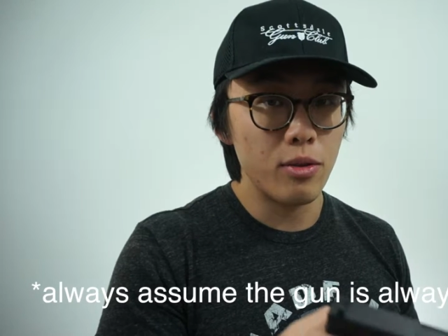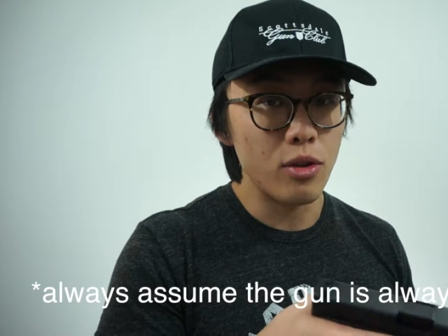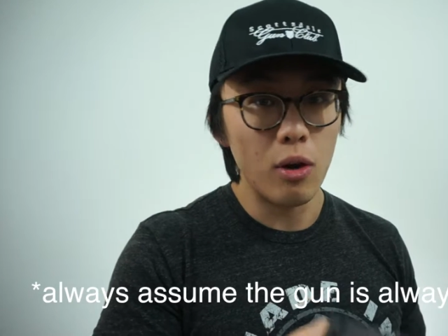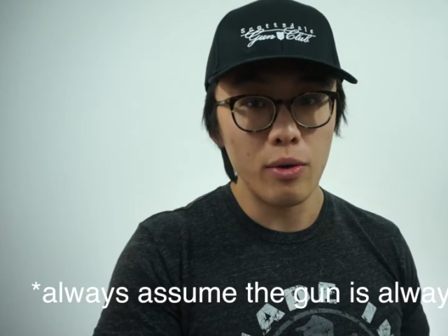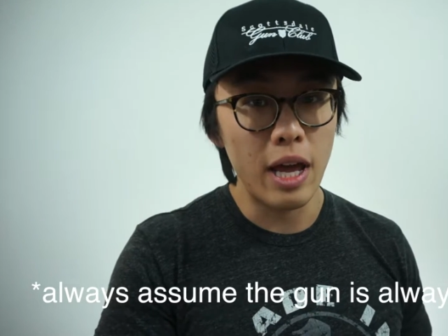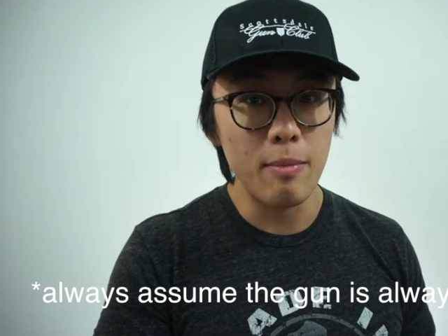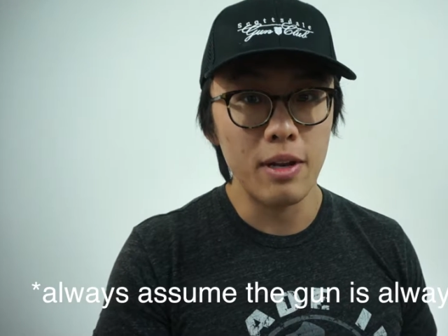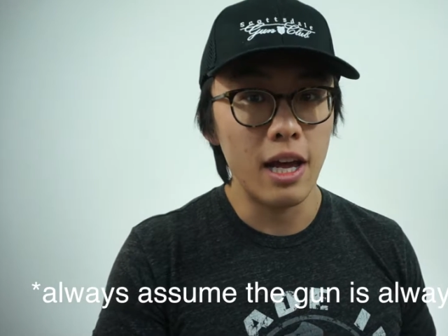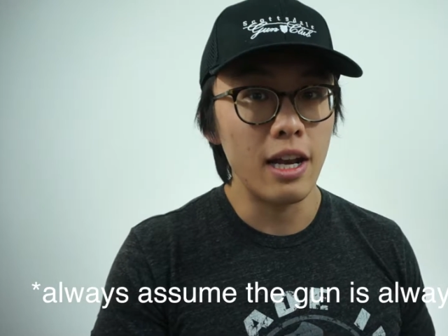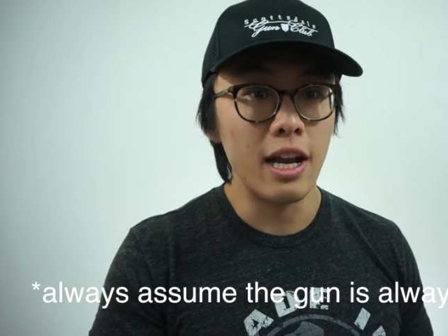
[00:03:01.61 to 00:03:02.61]
don't aim
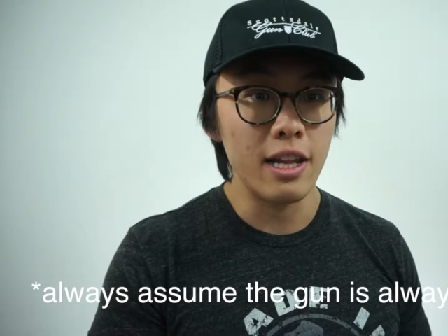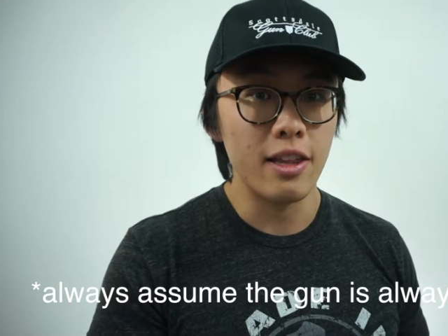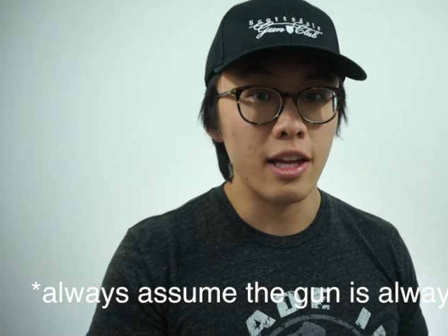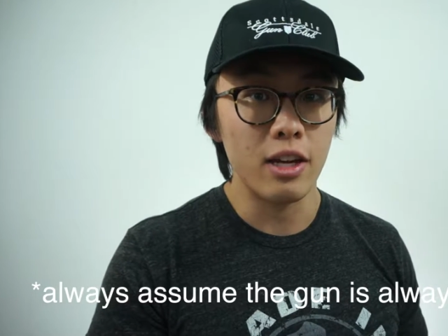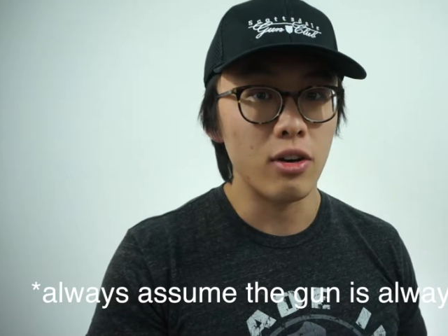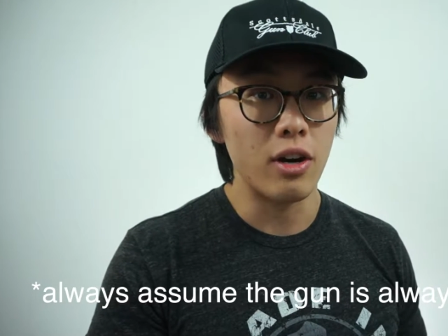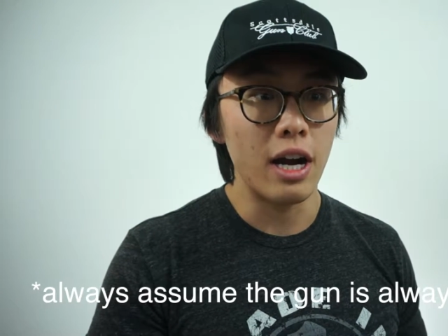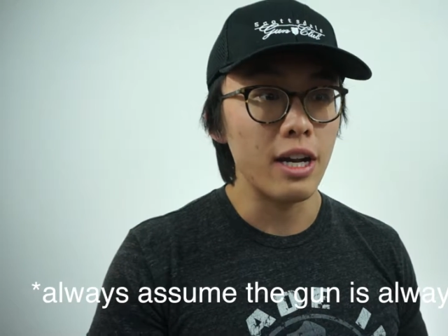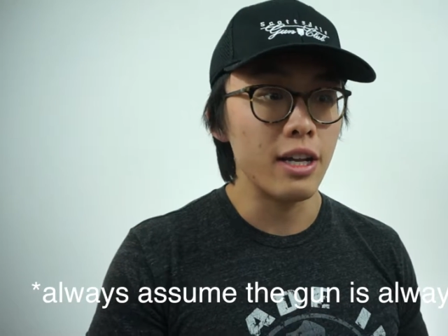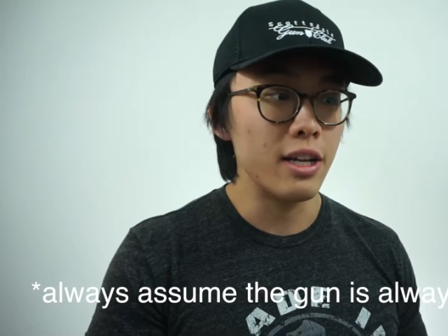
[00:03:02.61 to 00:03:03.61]
it at anything or
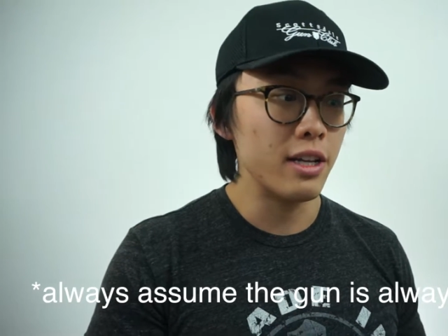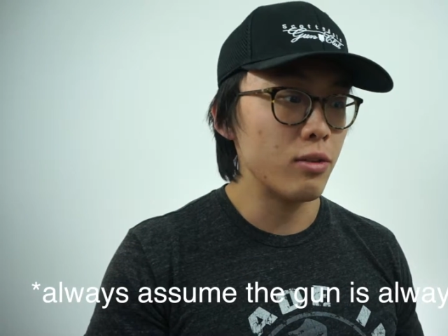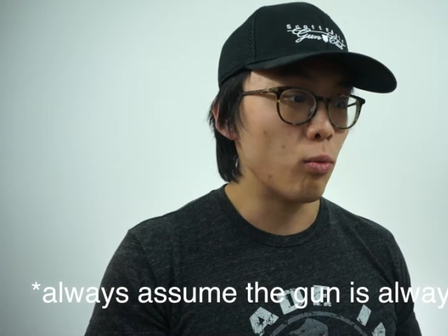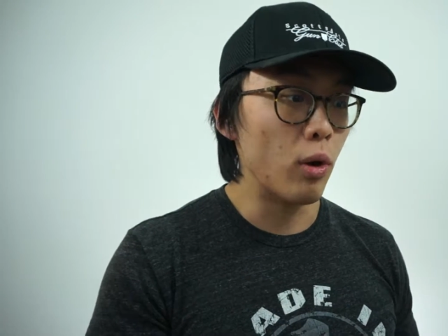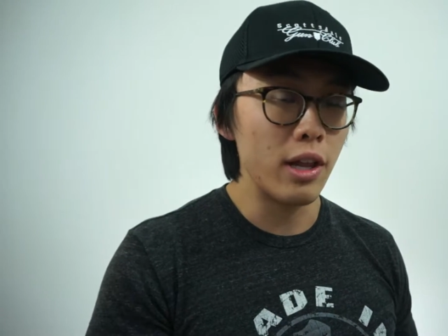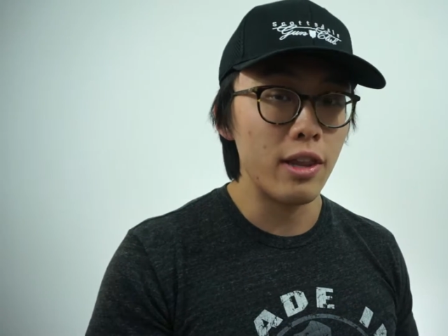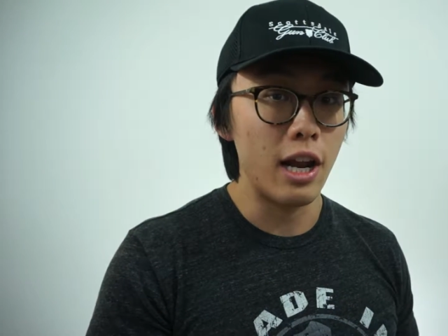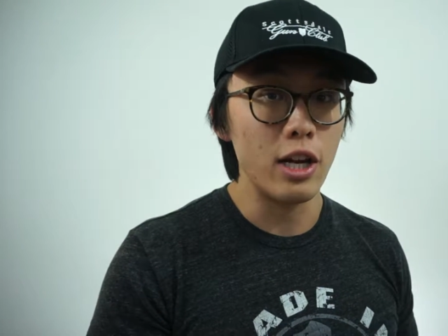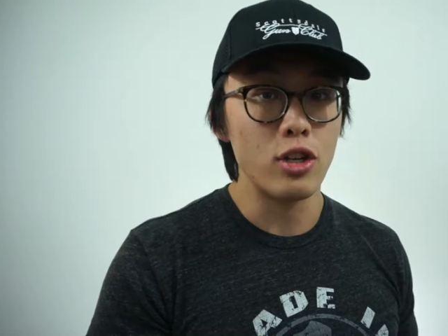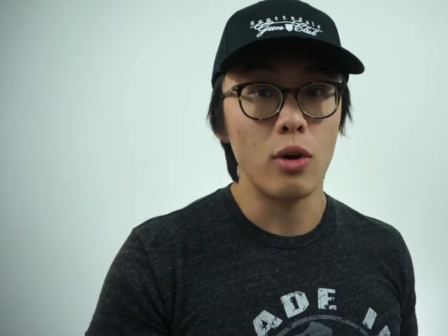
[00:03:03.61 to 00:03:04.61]
anyone that
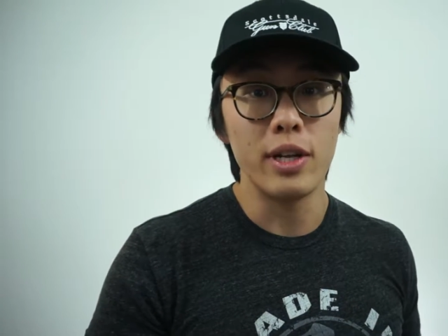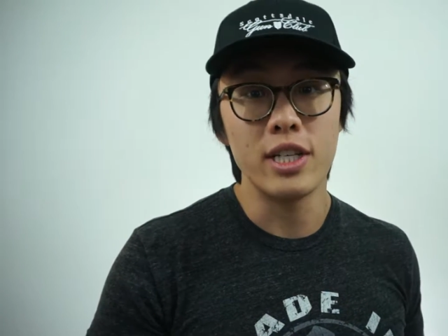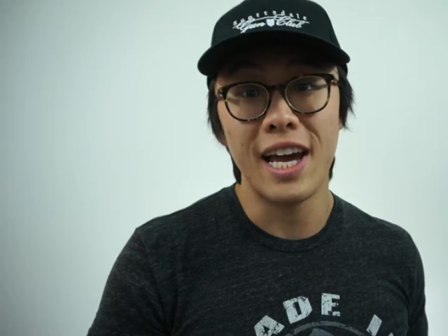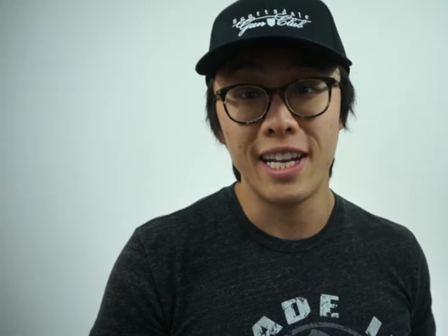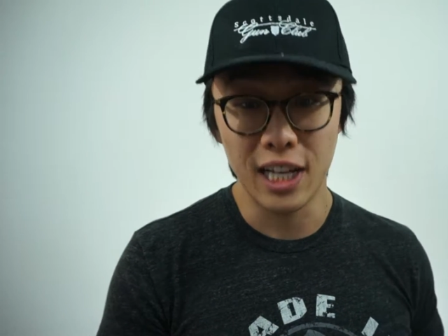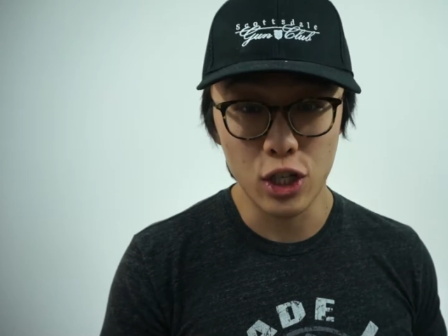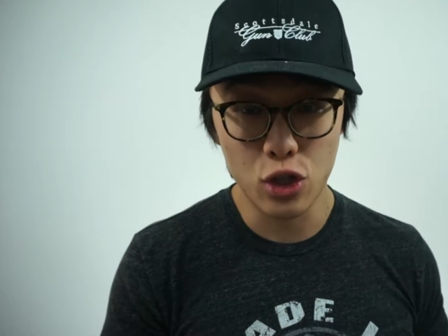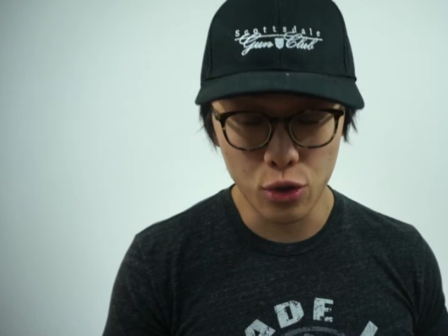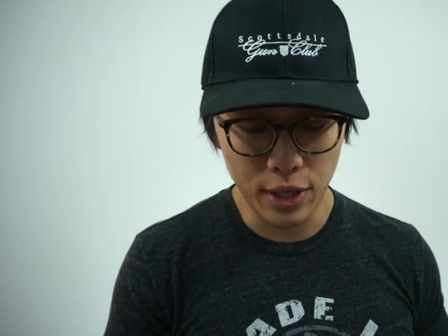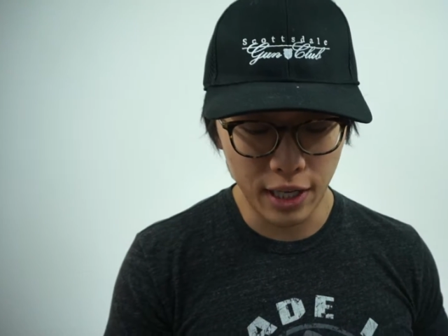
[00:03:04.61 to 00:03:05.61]
I don't intend on
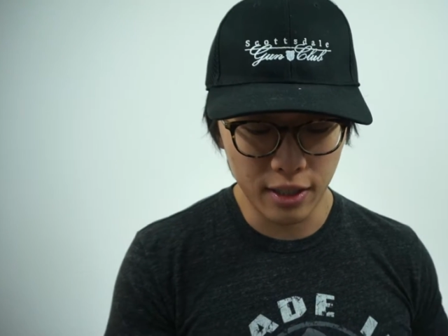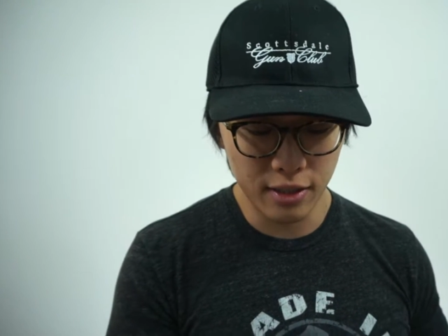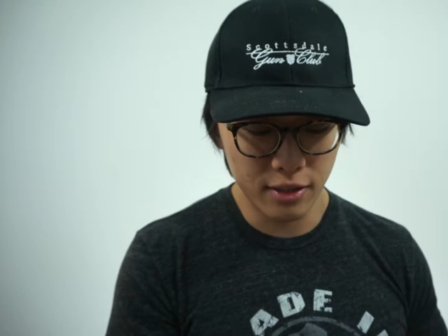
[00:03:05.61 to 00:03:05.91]
shooting.